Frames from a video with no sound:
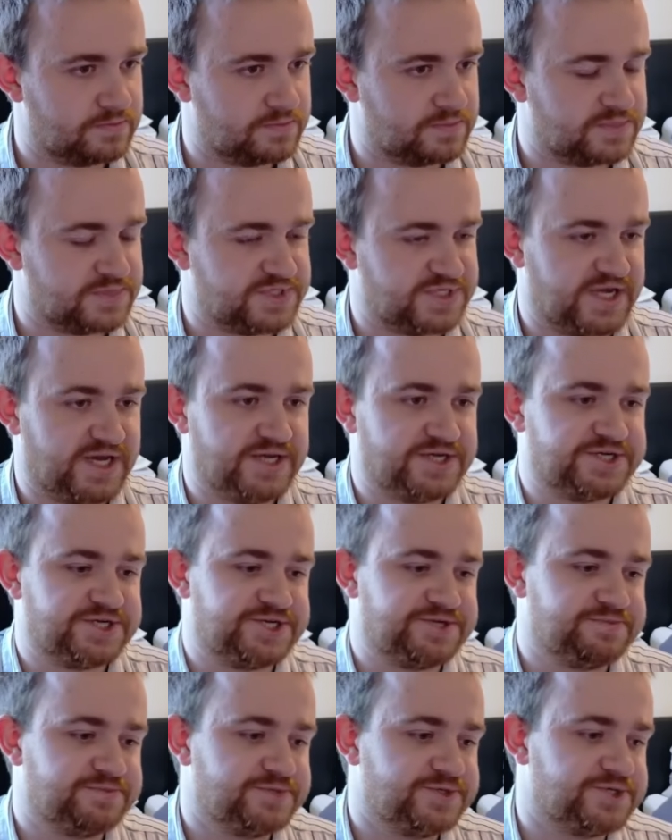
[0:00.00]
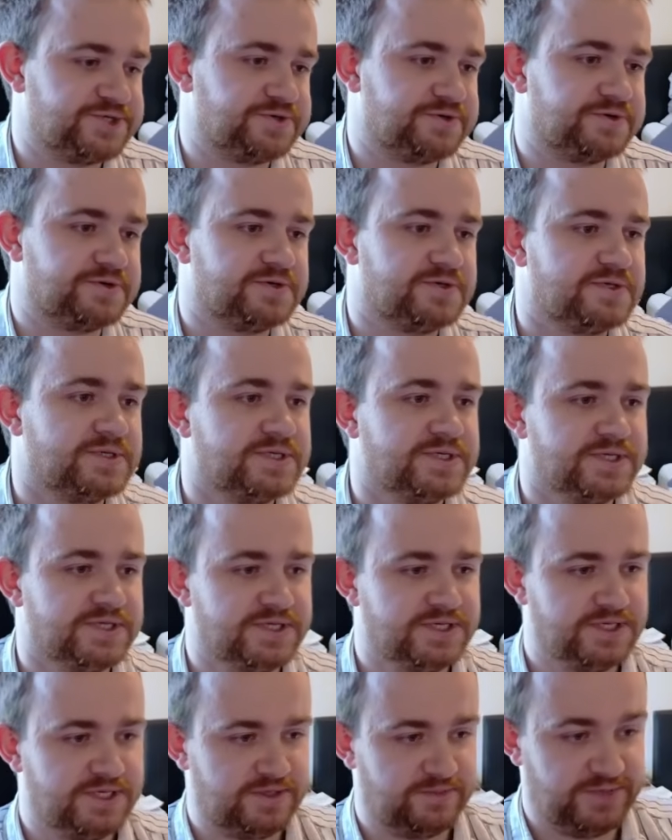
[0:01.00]
Sanji, sure.
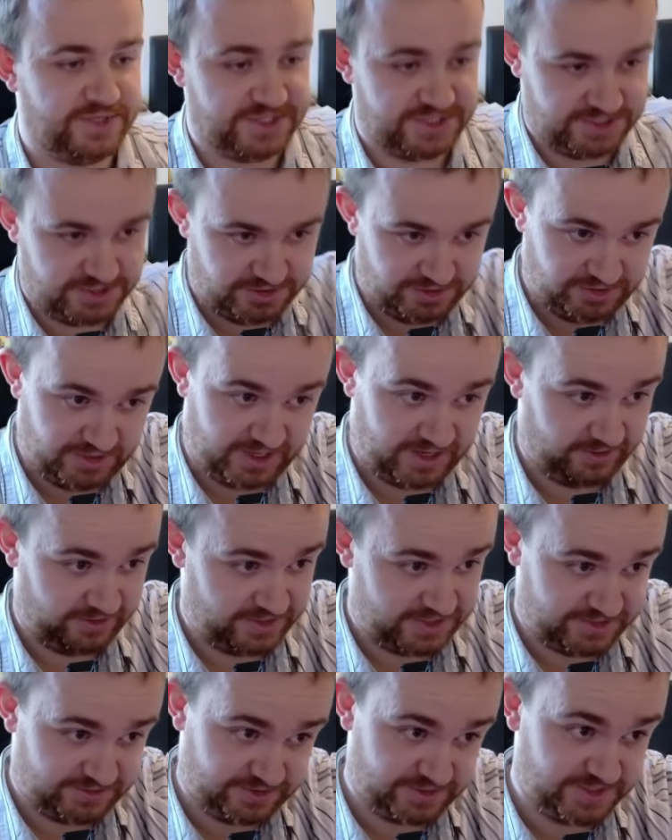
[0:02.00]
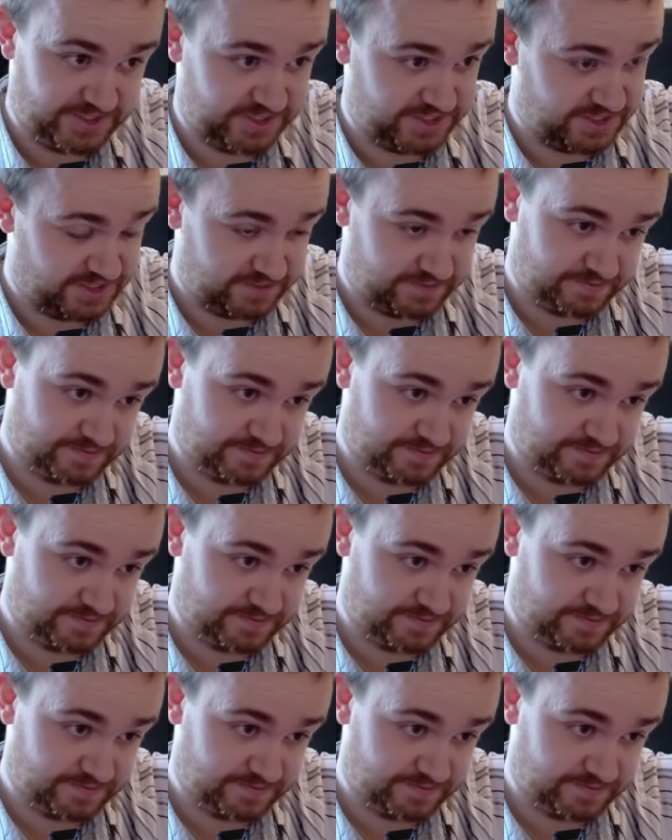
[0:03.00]
I mean, it's a good character at least.